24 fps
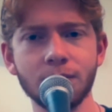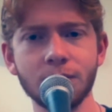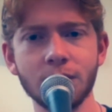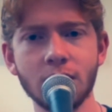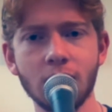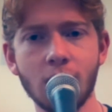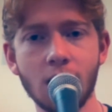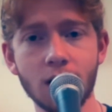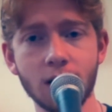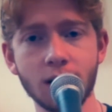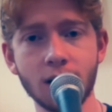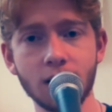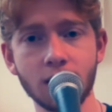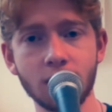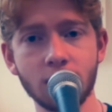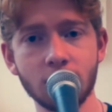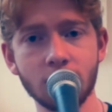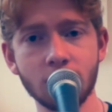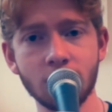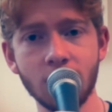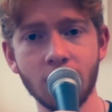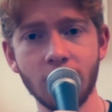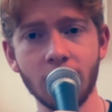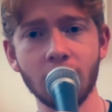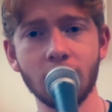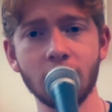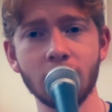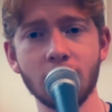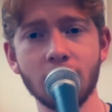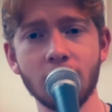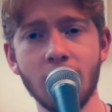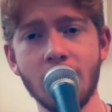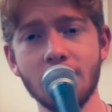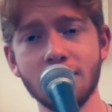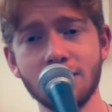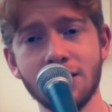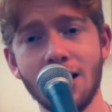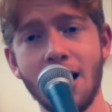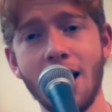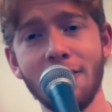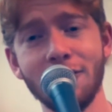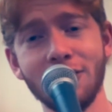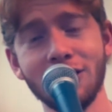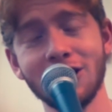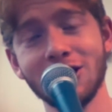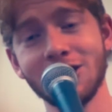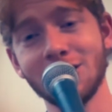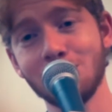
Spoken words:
talking, like, or having a